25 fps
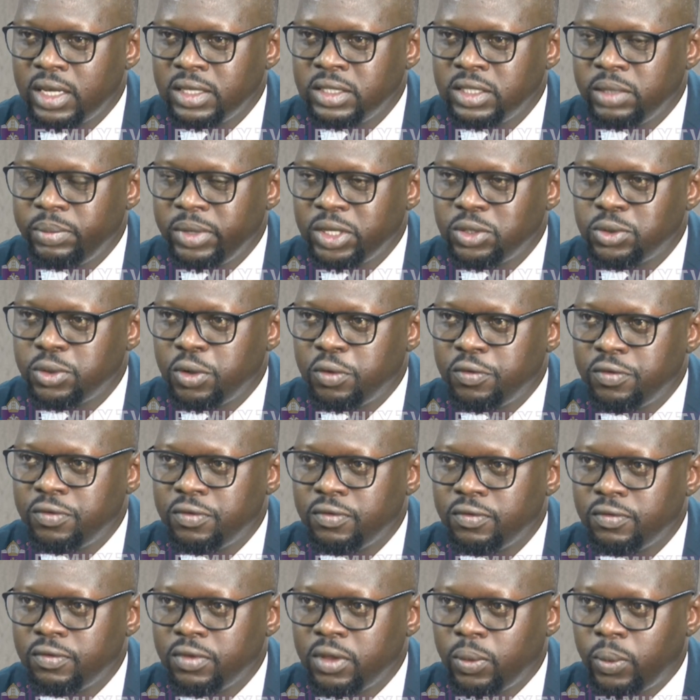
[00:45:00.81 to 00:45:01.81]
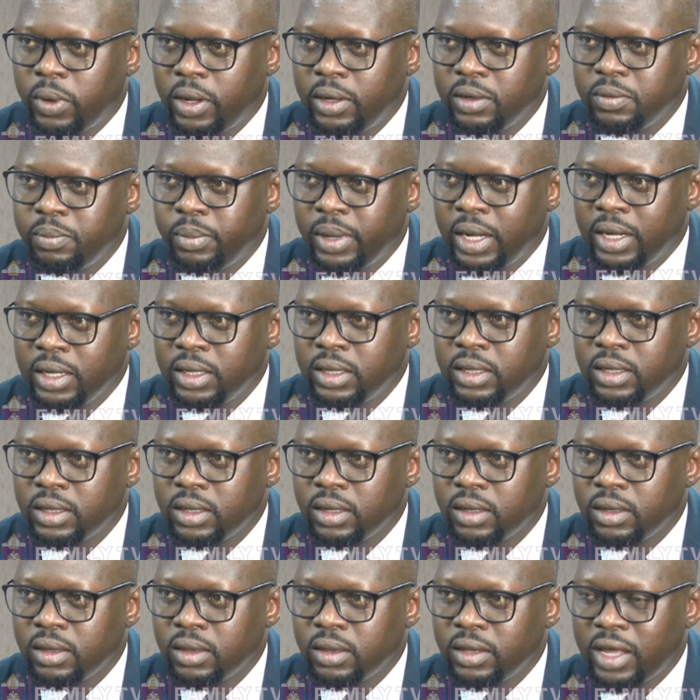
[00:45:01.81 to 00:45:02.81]
estimates of the World Bank,
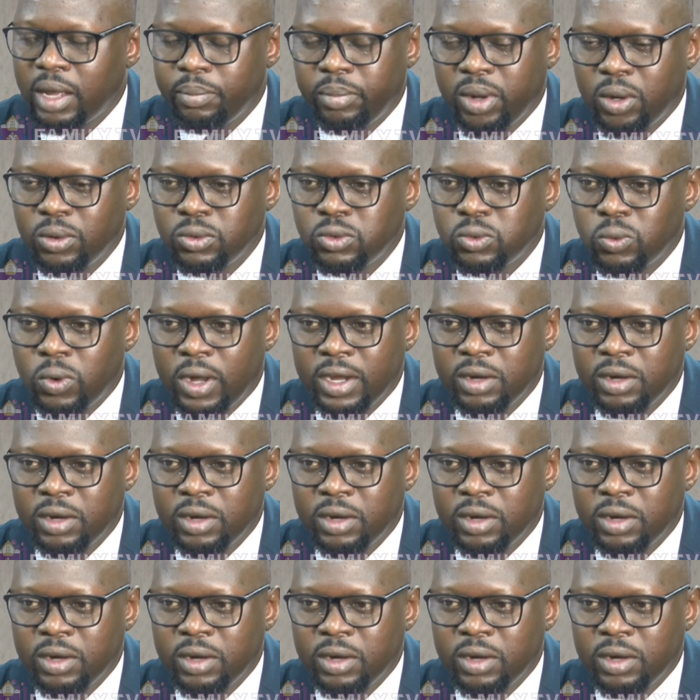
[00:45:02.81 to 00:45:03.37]
there are about